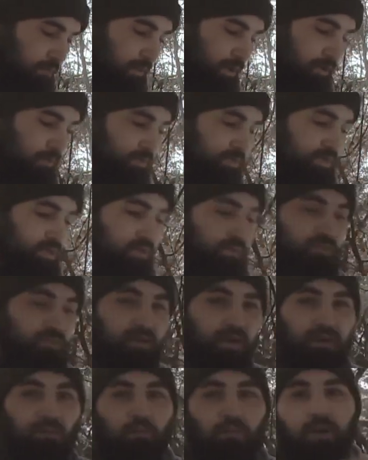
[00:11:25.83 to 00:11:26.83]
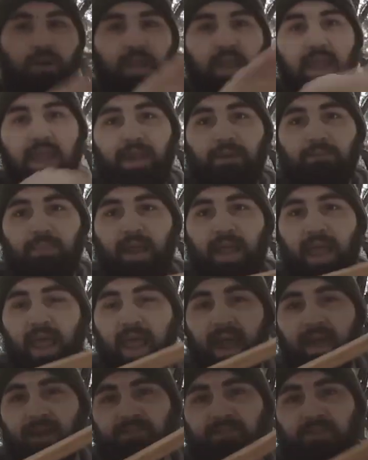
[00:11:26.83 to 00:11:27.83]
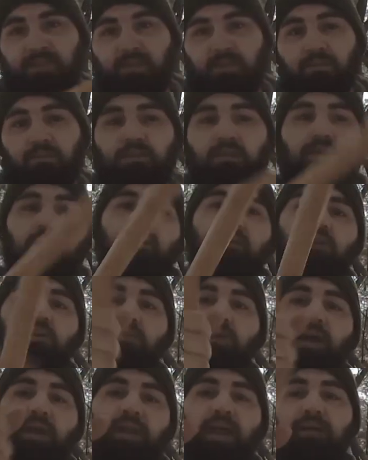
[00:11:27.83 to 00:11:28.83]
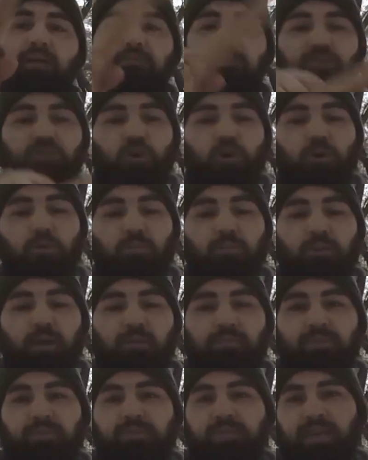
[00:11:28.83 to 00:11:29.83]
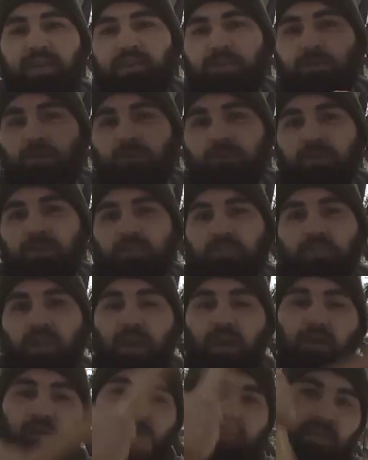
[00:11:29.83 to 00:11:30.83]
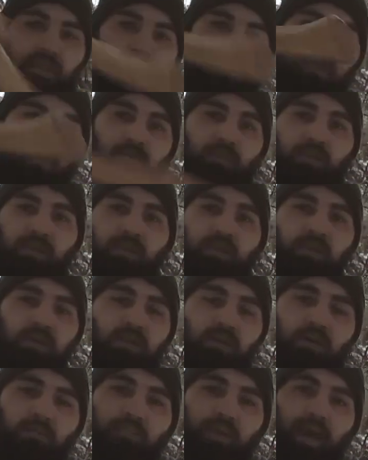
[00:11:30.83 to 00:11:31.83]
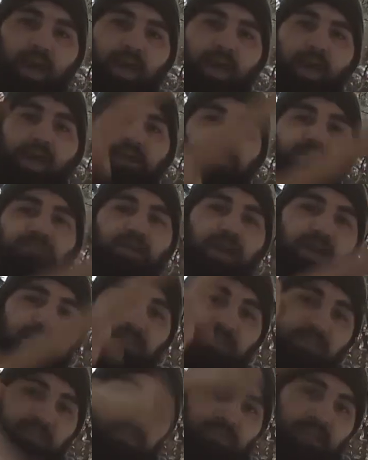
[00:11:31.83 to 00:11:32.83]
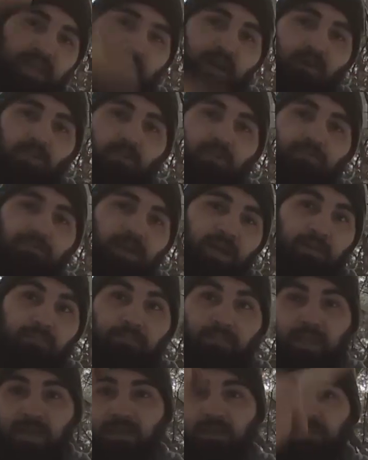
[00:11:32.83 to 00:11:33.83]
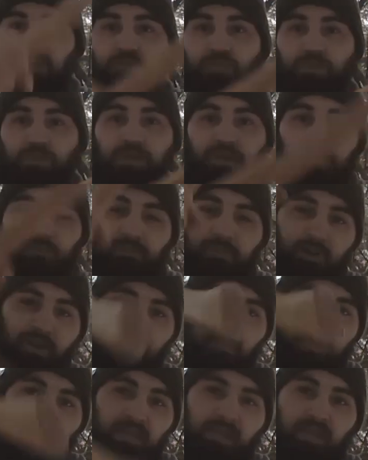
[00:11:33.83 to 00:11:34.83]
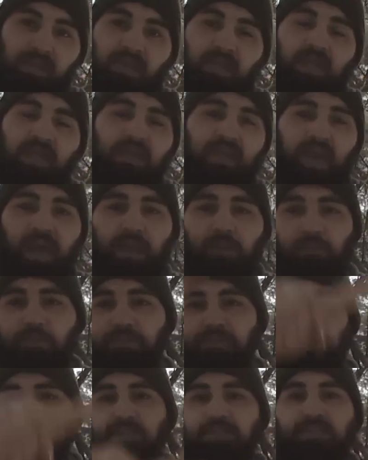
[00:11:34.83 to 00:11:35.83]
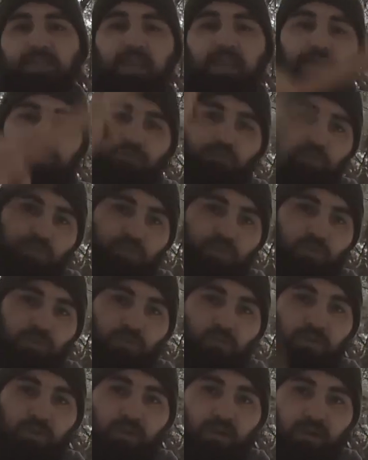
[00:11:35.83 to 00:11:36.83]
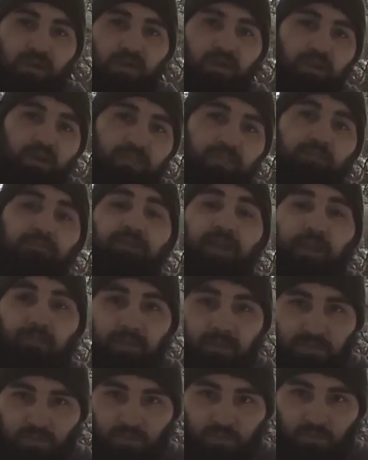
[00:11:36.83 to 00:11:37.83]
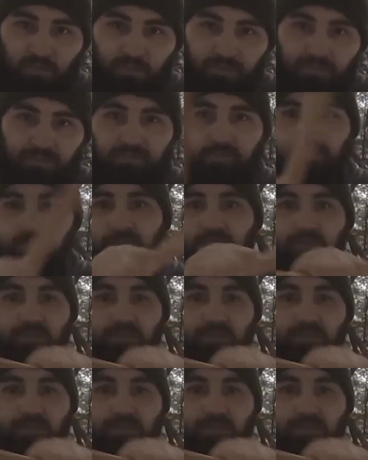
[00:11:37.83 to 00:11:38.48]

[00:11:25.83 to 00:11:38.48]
opposed to try to one-hand my axe here. Granted, I have to choke around the 10-12 inch area here, but as you guys can tell, if I'm hitting a tree in front of me, kind of presents a danger to the family jewels.